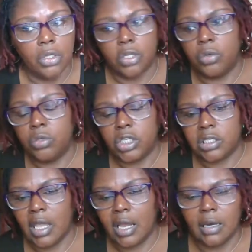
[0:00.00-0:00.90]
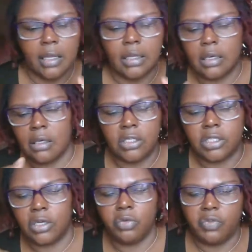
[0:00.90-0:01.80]
Q just kind of like getting
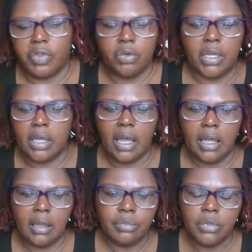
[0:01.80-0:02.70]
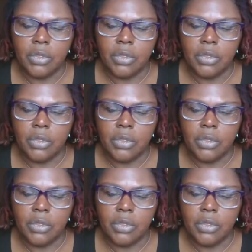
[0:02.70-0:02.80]
into the reviewing game.